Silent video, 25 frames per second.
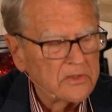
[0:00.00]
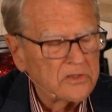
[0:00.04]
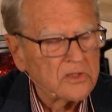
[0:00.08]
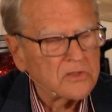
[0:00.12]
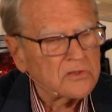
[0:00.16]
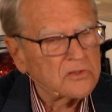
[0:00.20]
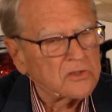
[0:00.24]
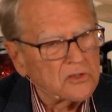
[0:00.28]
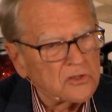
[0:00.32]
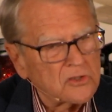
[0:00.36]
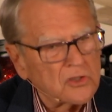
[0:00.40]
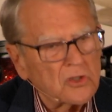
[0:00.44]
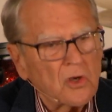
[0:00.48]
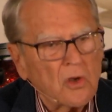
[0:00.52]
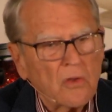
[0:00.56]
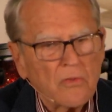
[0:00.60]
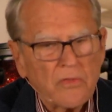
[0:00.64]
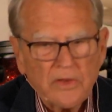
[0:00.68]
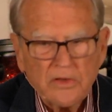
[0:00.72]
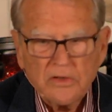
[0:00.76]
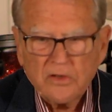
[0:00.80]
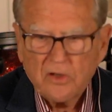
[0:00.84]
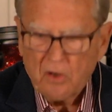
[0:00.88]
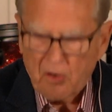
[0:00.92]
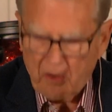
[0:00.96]
just to show
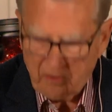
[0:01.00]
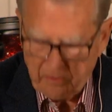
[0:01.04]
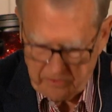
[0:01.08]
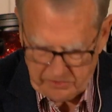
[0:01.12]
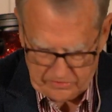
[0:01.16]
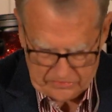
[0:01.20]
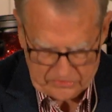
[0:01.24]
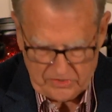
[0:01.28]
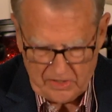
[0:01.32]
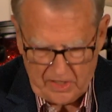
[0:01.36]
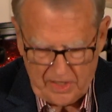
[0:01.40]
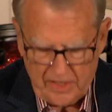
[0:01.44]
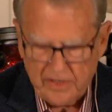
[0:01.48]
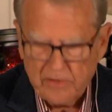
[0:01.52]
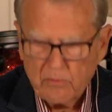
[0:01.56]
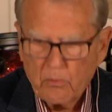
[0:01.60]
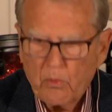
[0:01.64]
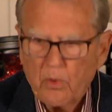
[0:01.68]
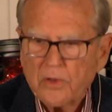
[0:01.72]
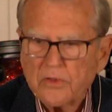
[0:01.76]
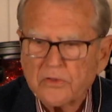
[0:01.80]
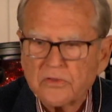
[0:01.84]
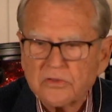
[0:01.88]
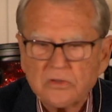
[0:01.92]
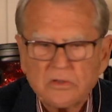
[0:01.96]
that God decided
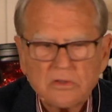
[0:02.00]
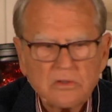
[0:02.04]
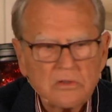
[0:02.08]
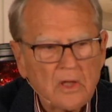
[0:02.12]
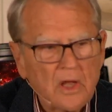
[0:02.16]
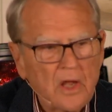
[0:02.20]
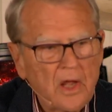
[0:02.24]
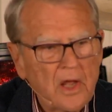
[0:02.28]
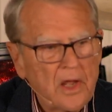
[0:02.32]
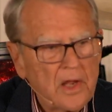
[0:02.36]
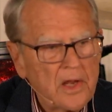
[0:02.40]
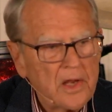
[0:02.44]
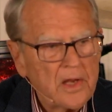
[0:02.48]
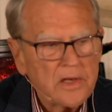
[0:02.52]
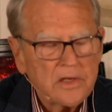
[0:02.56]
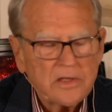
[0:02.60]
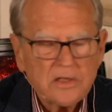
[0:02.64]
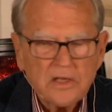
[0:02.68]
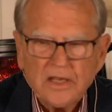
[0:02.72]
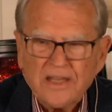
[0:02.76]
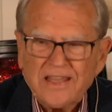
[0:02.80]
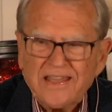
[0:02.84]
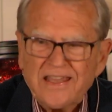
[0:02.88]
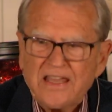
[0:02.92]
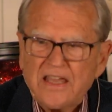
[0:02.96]
once
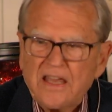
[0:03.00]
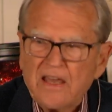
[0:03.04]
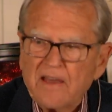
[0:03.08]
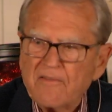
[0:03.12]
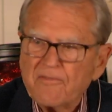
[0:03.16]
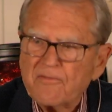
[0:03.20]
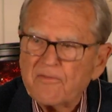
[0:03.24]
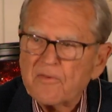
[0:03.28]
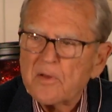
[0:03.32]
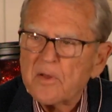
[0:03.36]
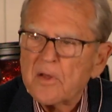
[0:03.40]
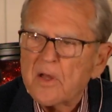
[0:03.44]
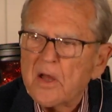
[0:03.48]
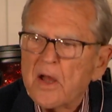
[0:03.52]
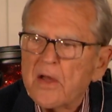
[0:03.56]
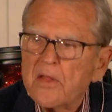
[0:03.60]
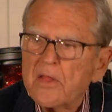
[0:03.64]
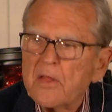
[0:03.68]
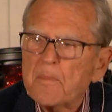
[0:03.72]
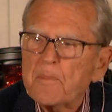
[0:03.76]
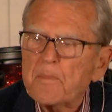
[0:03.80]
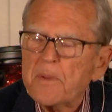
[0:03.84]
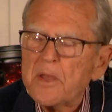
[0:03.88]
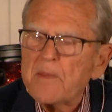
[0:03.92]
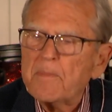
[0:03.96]
to
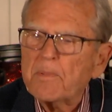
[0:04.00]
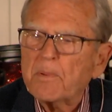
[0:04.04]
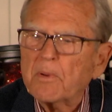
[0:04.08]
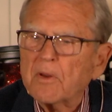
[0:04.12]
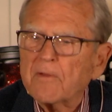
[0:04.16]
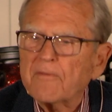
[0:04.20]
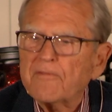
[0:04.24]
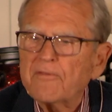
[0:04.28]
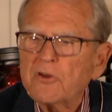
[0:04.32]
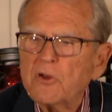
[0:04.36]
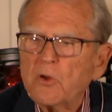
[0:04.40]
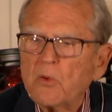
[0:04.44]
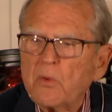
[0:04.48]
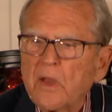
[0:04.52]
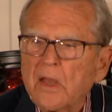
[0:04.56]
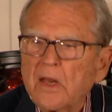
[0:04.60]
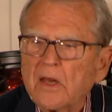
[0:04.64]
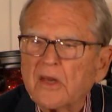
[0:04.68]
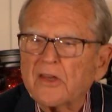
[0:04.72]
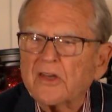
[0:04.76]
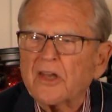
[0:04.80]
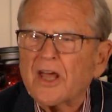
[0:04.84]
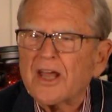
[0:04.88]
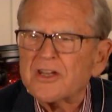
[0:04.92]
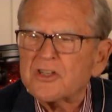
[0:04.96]
give the people of New
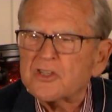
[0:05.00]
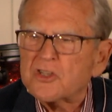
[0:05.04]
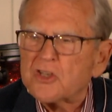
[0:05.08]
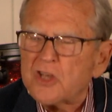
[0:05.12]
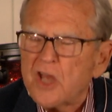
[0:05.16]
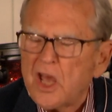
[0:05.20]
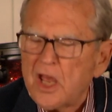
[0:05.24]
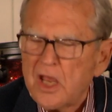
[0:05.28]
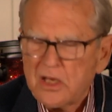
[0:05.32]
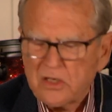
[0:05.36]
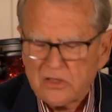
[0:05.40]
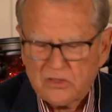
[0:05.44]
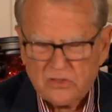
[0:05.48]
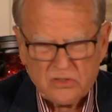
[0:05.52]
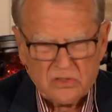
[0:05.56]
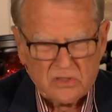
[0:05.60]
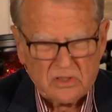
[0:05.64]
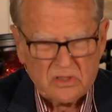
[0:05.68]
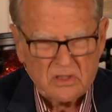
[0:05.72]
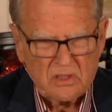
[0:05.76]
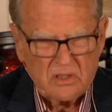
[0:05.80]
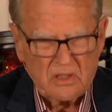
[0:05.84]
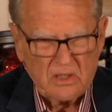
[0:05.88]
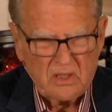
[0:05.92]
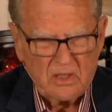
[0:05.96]
England a
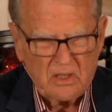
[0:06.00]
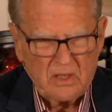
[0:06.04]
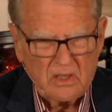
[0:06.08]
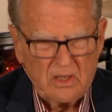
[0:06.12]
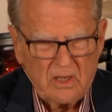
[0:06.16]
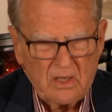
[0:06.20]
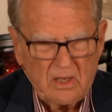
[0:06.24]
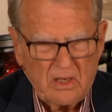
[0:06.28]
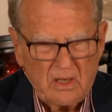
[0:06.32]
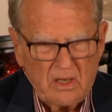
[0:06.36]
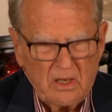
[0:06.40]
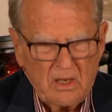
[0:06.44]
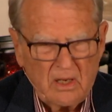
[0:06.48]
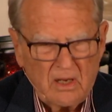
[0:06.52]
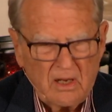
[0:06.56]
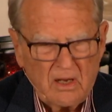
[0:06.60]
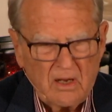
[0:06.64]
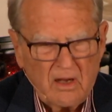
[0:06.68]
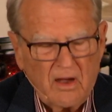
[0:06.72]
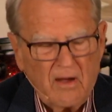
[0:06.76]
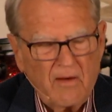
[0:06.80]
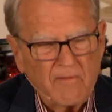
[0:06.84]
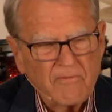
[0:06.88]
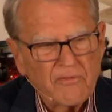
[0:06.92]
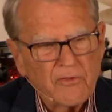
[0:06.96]
taste
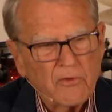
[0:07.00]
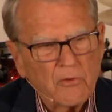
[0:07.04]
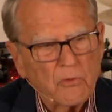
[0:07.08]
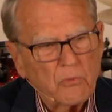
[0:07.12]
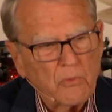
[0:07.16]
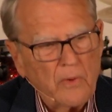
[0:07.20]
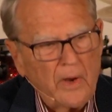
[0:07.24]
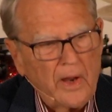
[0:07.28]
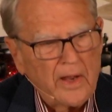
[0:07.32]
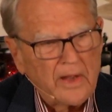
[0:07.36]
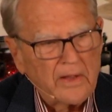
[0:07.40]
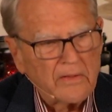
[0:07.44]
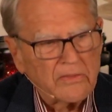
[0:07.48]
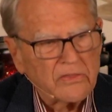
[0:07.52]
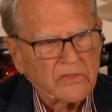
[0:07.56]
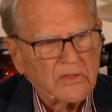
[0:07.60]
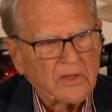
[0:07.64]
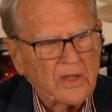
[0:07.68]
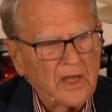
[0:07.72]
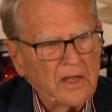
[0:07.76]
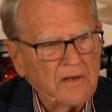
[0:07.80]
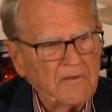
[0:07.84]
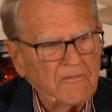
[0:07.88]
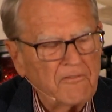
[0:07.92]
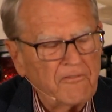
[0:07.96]
of the
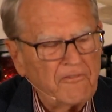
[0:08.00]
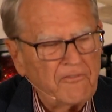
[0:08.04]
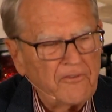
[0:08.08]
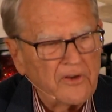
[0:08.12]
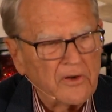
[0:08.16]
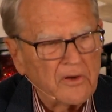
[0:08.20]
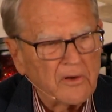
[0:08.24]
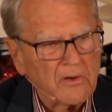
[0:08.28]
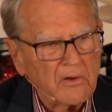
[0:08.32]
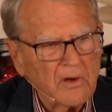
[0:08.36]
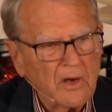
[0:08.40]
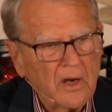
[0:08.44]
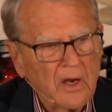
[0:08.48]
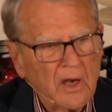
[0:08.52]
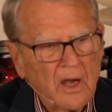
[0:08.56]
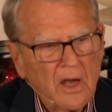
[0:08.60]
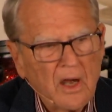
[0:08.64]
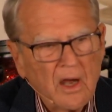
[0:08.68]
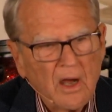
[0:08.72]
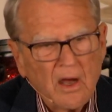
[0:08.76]
wrath and fear